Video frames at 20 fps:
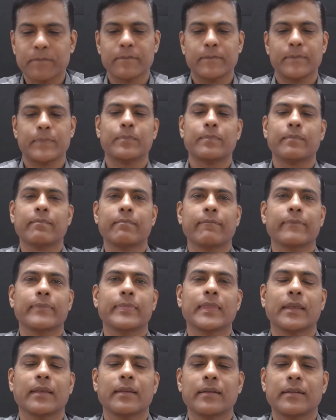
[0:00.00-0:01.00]

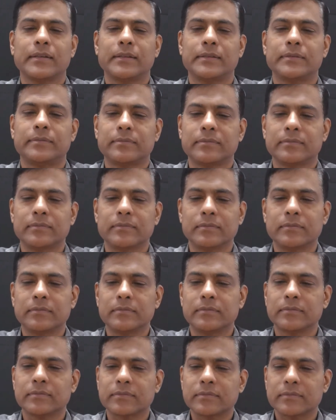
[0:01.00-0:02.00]

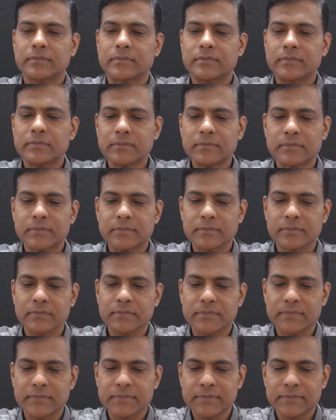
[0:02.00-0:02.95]
[no speech]